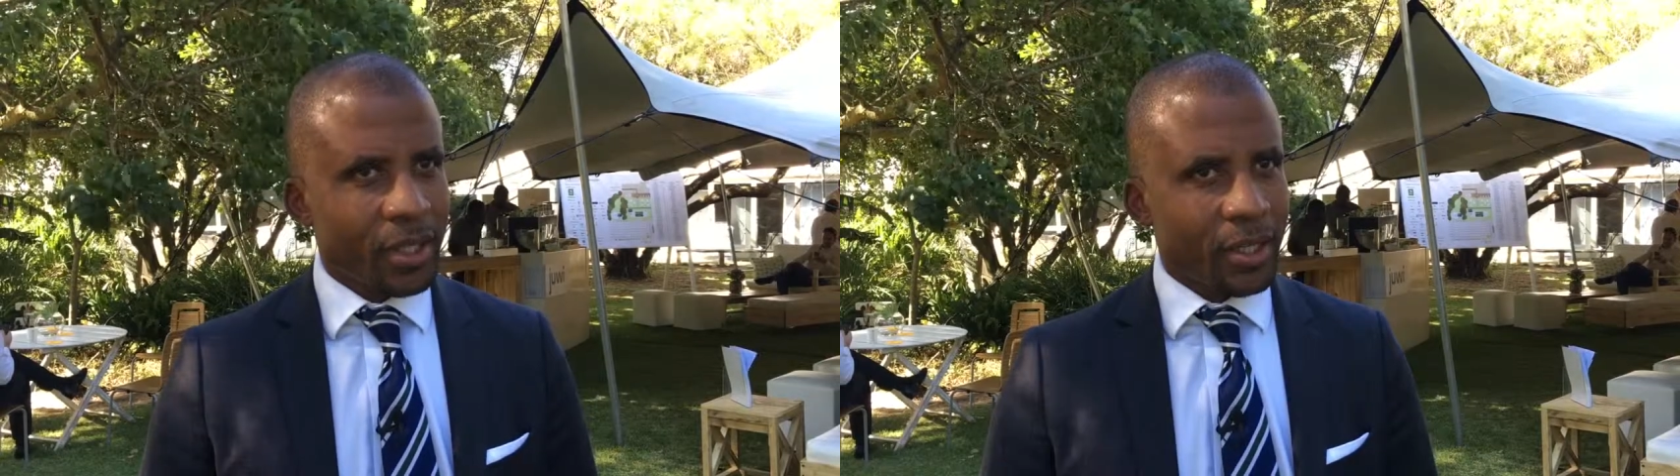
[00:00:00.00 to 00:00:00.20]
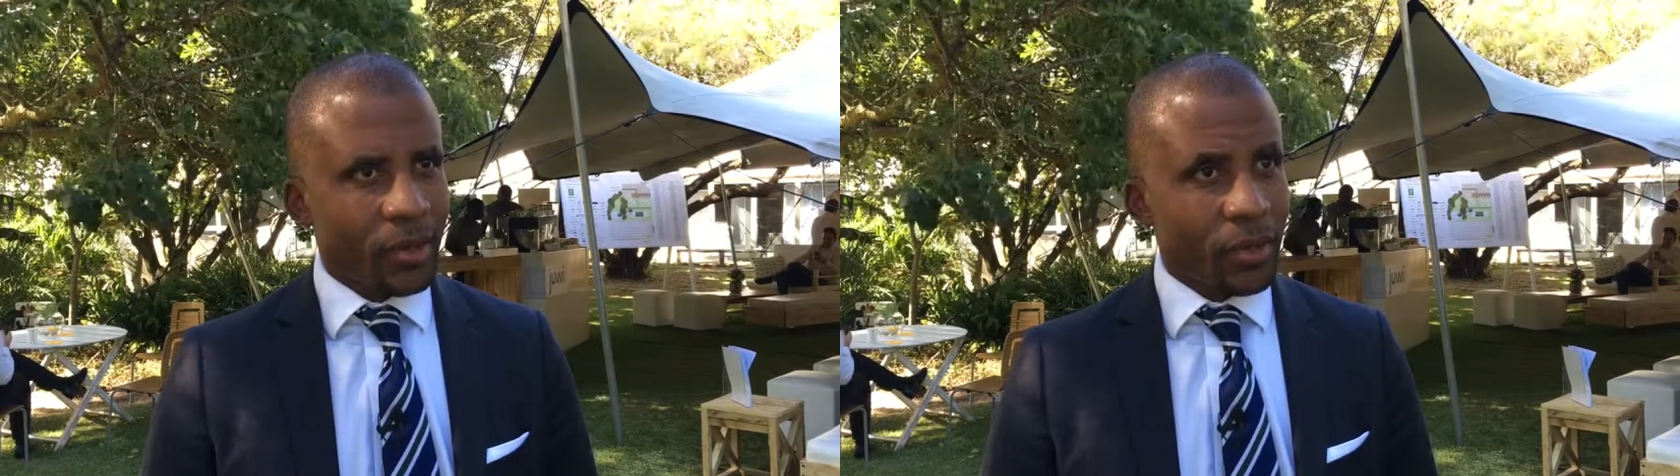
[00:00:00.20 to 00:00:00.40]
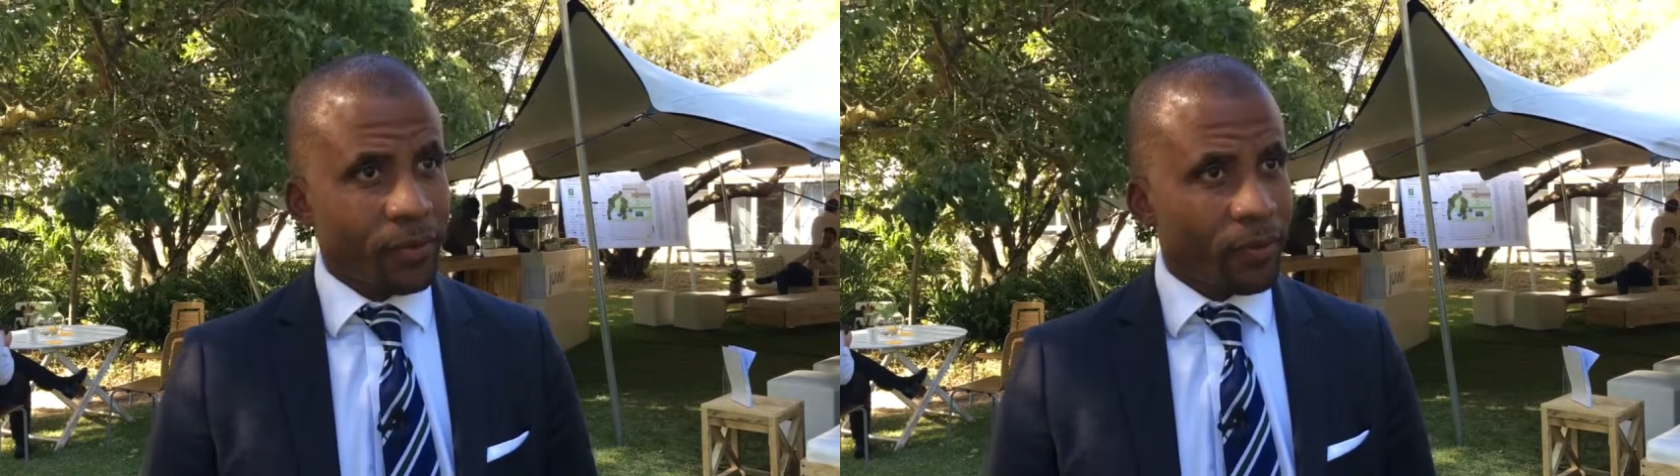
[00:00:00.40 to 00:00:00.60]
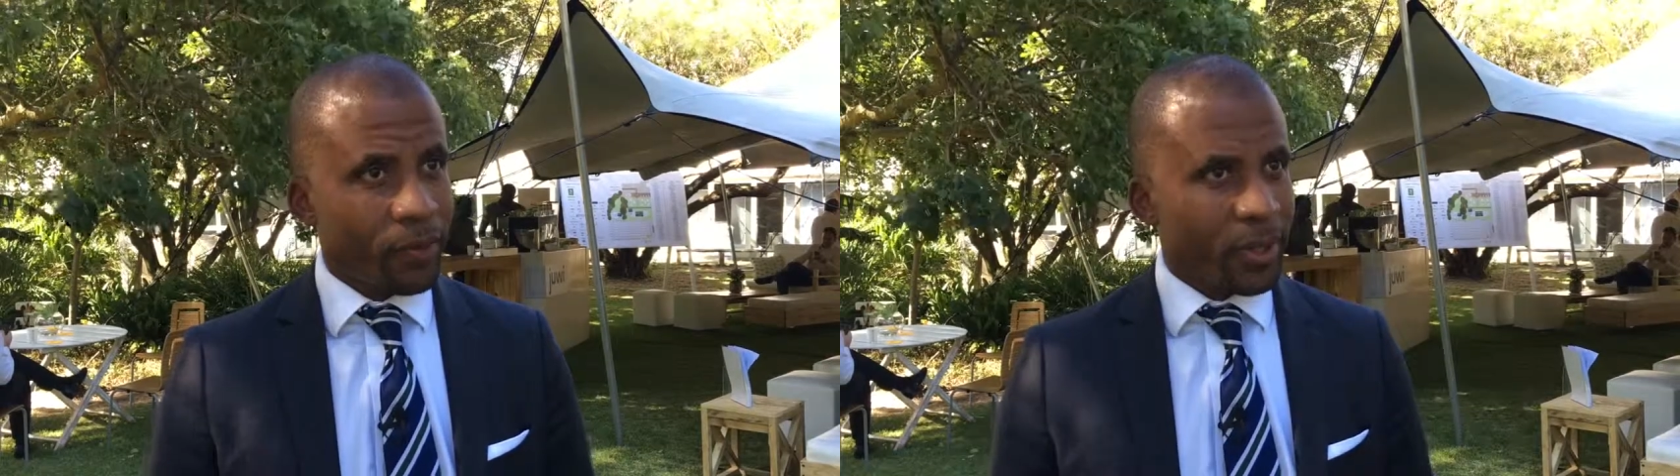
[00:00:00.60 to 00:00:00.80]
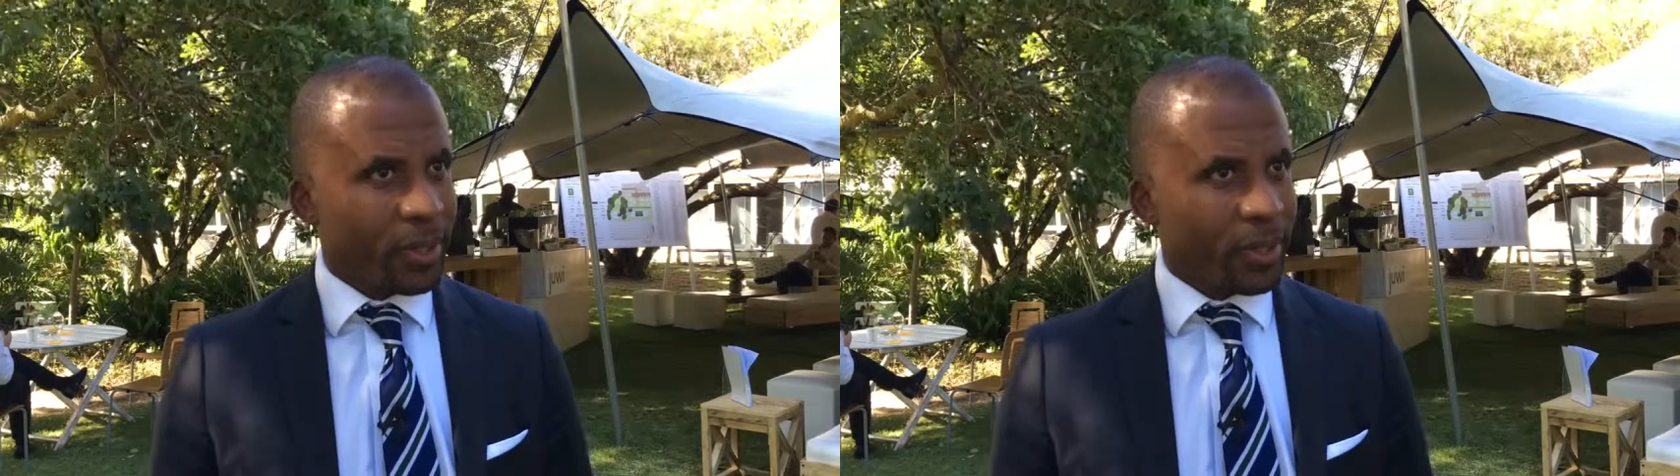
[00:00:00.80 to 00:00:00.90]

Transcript: uh, going forward.